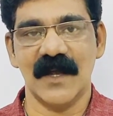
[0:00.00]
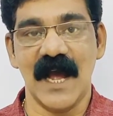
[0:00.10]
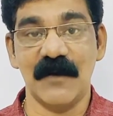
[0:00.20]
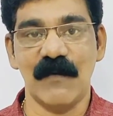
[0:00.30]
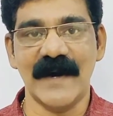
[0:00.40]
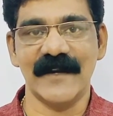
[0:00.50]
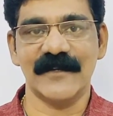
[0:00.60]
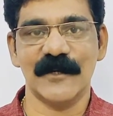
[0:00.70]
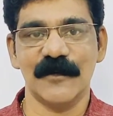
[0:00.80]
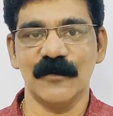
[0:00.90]
And what did
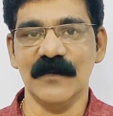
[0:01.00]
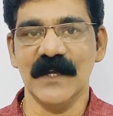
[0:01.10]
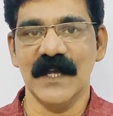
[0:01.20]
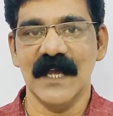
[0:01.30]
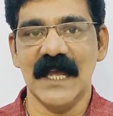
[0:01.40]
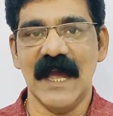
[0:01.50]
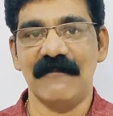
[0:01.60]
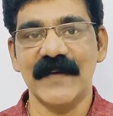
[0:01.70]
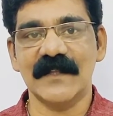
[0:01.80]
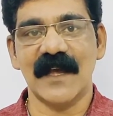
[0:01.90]
she do?
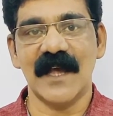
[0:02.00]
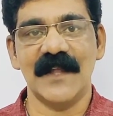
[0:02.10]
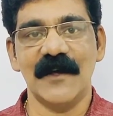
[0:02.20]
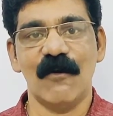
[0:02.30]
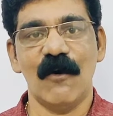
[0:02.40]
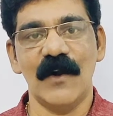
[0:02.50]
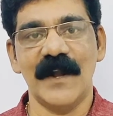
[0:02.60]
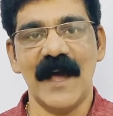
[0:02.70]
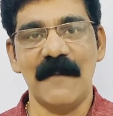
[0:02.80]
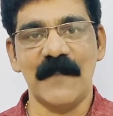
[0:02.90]
With the
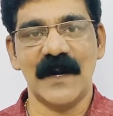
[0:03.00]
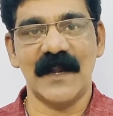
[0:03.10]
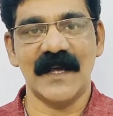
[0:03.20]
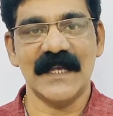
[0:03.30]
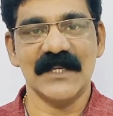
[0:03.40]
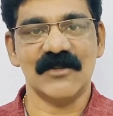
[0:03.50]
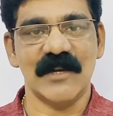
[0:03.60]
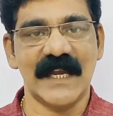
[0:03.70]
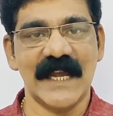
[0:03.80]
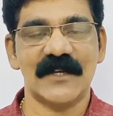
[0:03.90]
old umbrella,
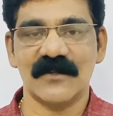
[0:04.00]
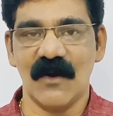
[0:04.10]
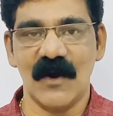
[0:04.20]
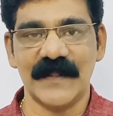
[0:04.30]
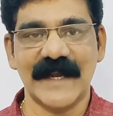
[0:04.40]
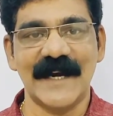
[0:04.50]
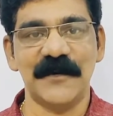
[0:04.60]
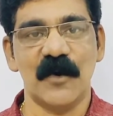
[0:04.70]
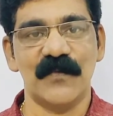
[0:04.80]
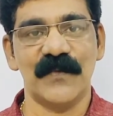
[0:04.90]
she hit on the
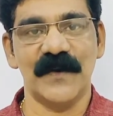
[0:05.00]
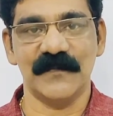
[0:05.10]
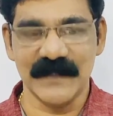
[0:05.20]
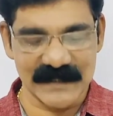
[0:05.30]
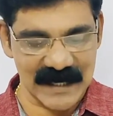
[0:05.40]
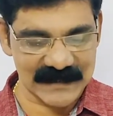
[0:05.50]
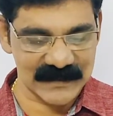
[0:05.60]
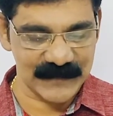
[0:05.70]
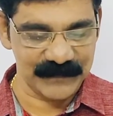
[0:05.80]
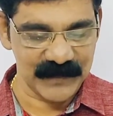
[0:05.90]
head of the
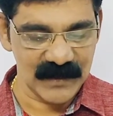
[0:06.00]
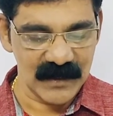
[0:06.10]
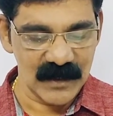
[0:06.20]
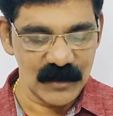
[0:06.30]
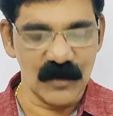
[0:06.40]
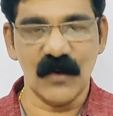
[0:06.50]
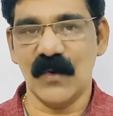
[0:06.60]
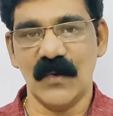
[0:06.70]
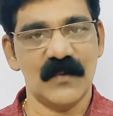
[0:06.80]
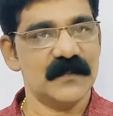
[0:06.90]
wizard.
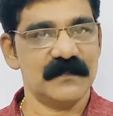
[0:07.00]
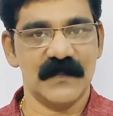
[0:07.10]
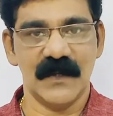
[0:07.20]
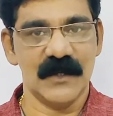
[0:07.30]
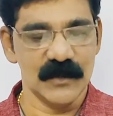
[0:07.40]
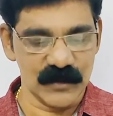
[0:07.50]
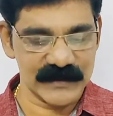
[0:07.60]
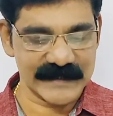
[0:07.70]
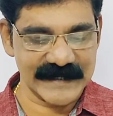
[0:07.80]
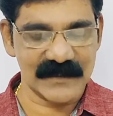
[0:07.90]
No,
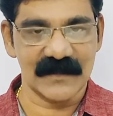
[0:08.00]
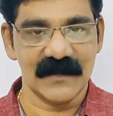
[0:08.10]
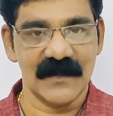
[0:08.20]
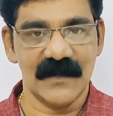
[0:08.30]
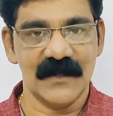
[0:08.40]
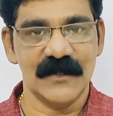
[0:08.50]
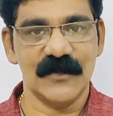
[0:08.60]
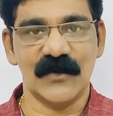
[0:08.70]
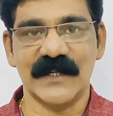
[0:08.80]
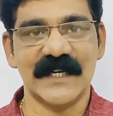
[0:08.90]
Joe said.
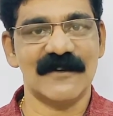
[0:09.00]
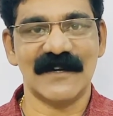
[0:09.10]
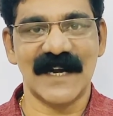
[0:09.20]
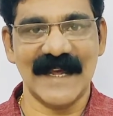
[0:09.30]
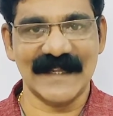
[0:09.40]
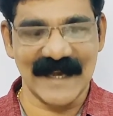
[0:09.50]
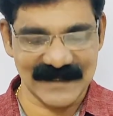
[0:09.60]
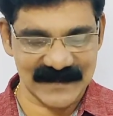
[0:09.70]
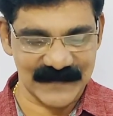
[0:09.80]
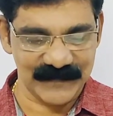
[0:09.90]
Joe did not like
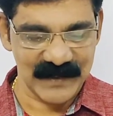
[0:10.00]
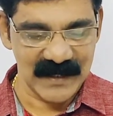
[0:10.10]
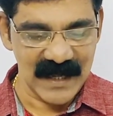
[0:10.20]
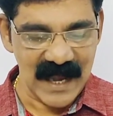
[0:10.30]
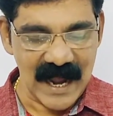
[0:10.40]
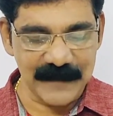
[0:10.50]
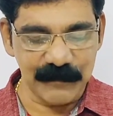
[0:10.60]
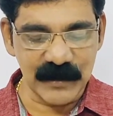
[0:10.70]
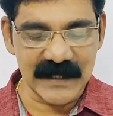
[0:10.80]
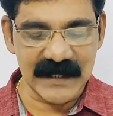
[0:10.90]
that. And
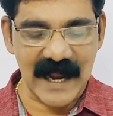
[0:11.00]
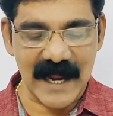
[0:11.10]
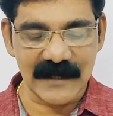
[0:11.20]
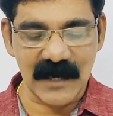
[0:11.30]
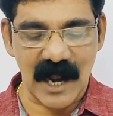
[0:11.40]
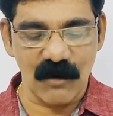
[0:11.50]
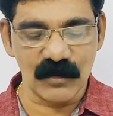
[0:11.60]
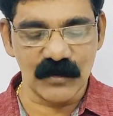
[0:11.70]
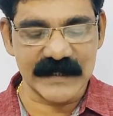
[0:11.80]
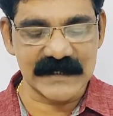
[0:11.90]
put her hand
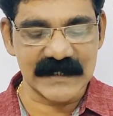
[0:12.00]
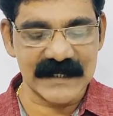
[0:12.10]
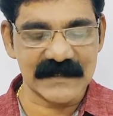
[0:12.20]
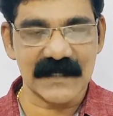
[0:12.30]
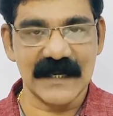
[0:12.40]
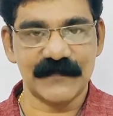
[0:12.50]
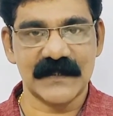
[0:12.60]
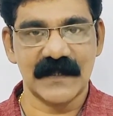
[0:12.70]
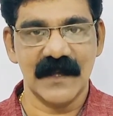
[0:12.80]
out to touch his lips.